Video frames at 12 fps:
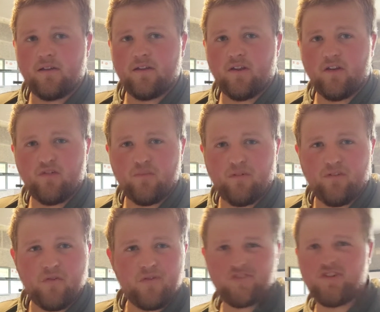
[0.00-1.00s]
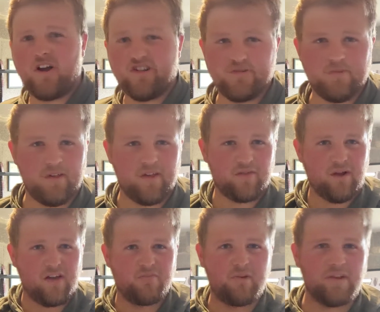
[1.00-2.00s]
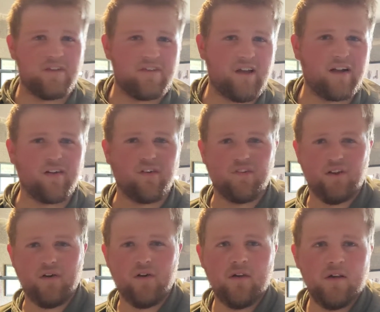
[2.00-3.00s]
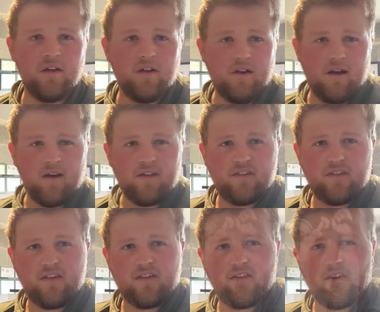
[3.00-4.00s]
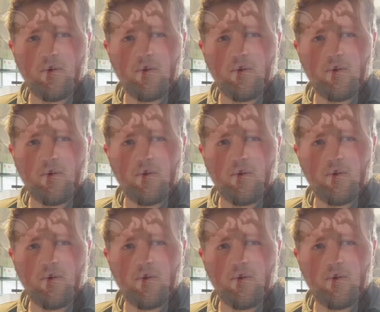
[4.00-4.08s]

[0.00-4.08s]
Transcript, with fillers: And hopefully my phone's charged a bit, that's why it's been at this angle. So, right, see you next